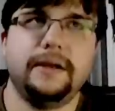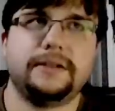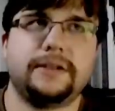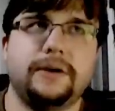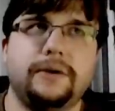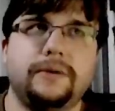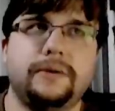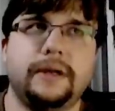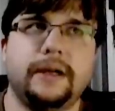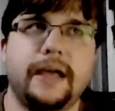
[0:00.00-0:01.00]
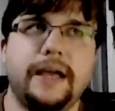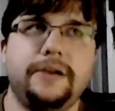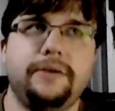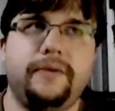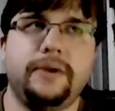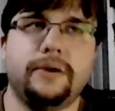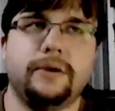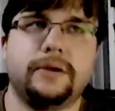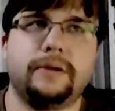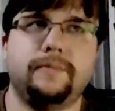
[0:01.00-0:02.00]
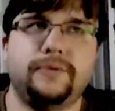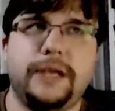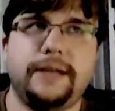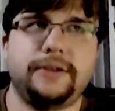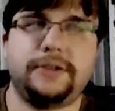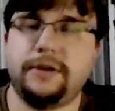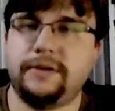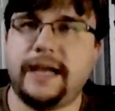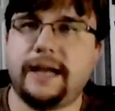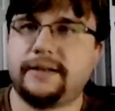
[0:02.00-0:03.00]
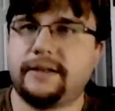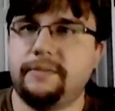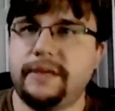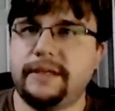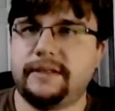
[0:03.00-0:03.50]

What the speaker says: So any of your changes to your decks can be